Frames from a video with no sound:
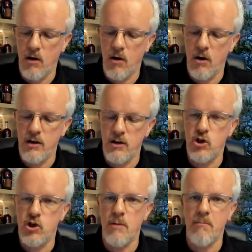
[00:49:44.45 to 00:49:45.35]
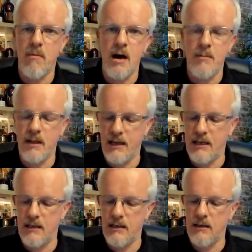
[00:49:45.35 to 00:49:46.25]
orange
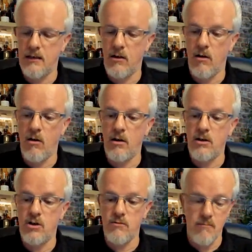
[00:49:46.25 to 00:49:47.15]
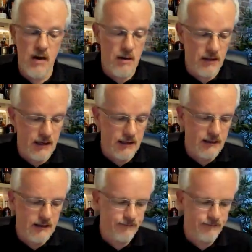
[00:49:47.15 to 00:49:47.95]
marmalade. Orange marmalade.